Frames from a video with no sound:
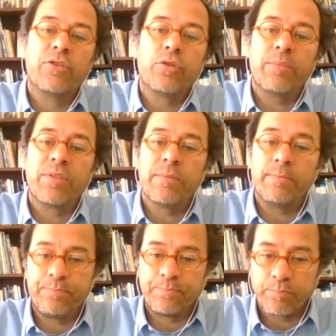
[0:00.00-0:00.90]
trips,
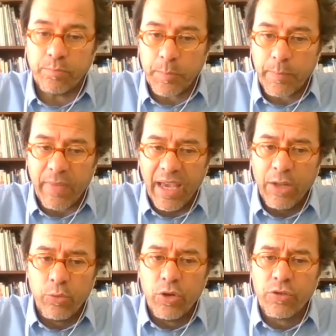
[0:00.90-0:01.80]

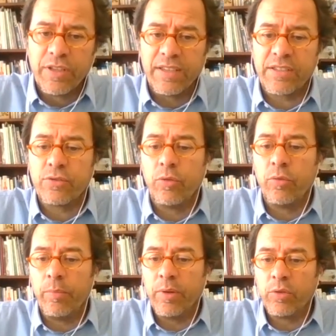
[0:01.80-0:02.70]
and we use this to